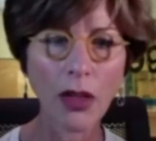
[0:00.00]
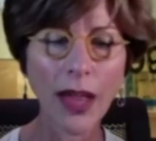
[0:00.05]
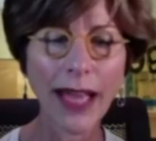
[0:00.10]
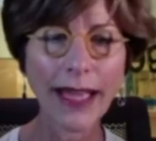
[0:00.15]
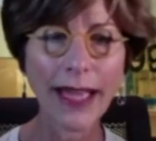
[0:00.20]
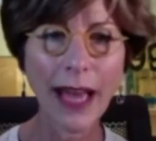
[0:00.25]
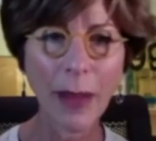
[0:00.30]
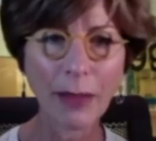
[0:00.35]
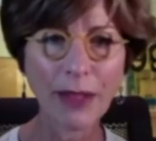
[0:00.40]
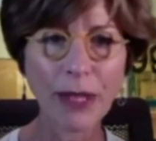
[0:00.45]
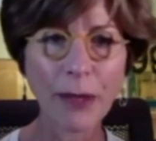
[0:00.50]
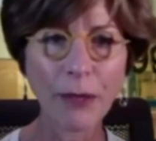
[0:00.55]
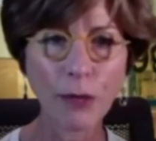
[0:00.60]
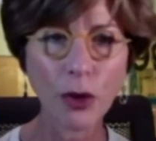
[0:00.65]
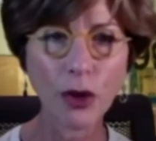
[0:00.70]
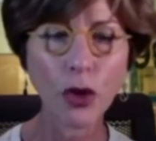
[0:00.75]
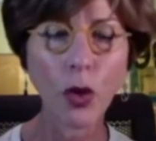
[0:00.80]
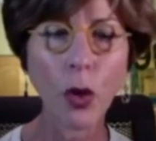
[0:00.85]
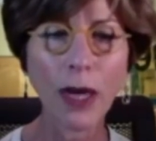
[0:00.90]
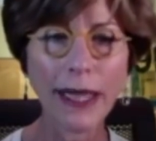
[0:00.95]
They kept him
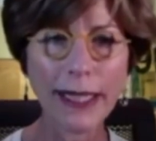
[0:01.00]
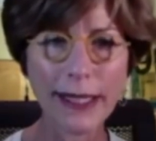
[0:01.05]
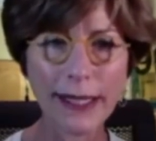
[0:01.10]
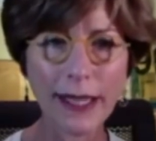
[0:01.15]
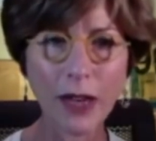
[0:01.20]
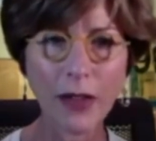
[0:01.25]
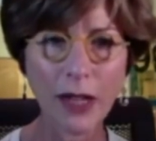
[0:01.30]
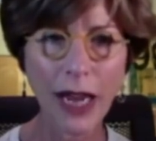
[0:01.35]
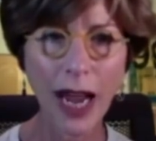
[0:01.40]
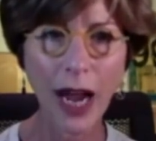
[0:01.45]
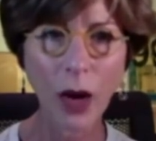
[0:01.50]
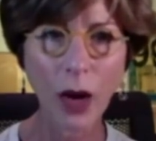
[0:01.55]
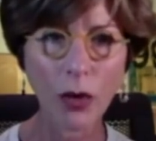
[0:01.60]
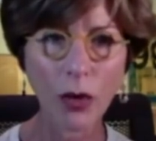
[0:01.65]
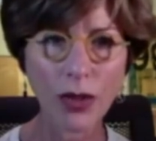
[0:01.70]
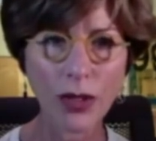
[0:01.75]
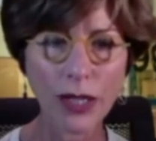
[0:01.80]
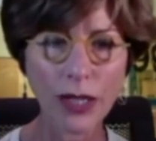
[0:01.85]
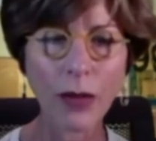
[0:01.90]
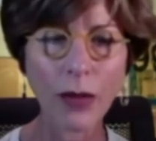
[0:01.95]
for 27
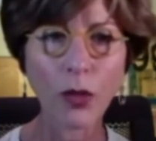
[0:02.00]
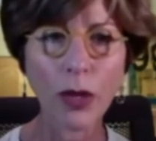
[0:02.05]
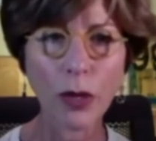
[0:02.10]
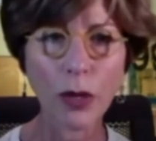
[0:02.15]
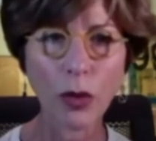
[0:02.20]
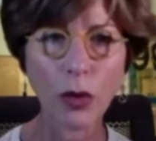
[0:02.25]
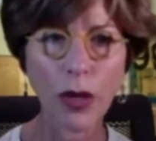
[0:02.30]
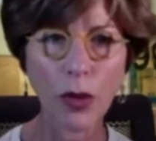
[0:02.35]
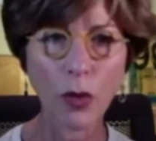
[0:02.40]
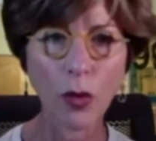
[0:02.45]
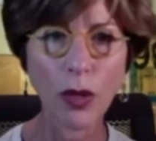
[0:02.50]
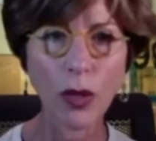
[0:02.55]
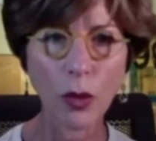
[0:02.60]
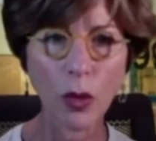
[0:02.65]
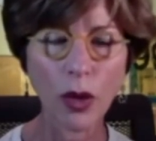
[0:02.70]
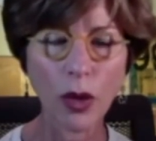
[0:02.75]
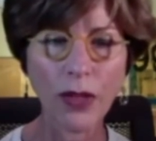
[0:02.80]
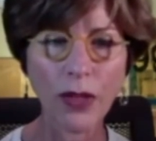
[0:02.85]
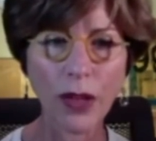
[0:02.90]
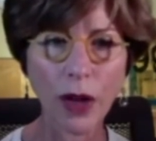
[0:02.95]
hours, and we
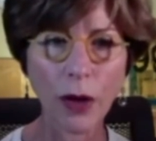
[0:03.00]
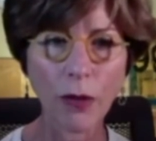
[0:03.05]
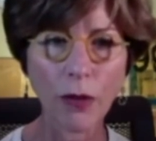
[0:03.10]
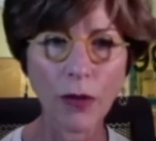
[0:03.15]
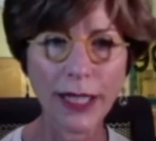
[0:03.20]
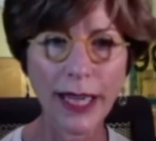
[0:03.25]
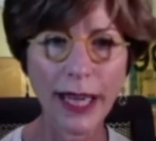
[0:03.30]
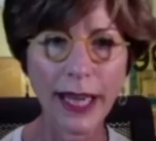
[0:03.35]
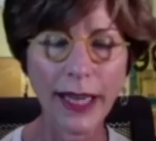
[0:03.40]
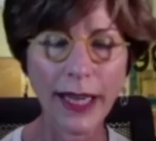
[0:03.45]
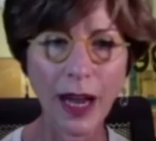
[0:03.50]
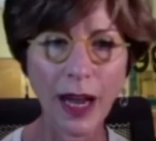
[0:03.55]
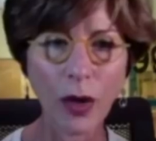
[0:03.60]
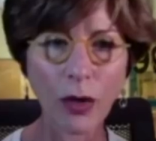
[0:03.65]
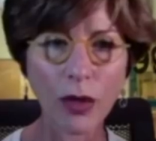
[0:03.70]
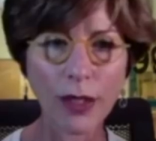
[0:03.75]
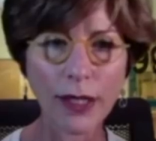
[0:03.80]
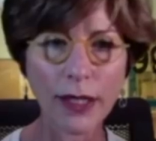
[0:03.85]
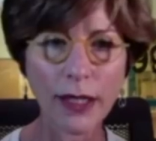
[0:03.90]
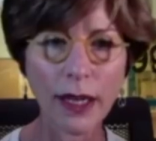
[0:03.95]
were in there for 10
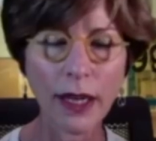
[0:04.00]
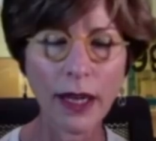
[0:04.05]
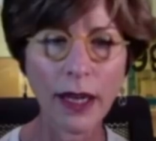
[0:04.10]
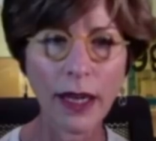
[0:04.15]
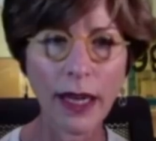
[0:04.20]
hours.